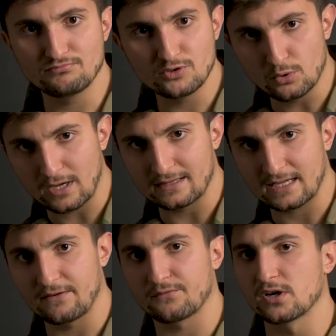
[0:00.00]
you can
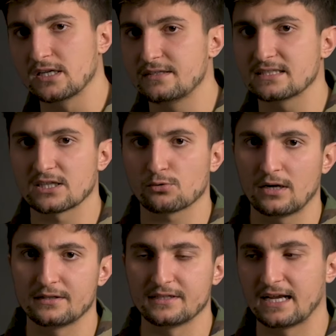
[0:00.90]
have really decent
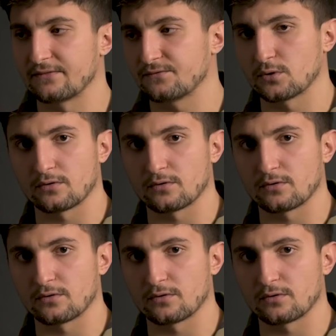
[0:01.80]
quality gun for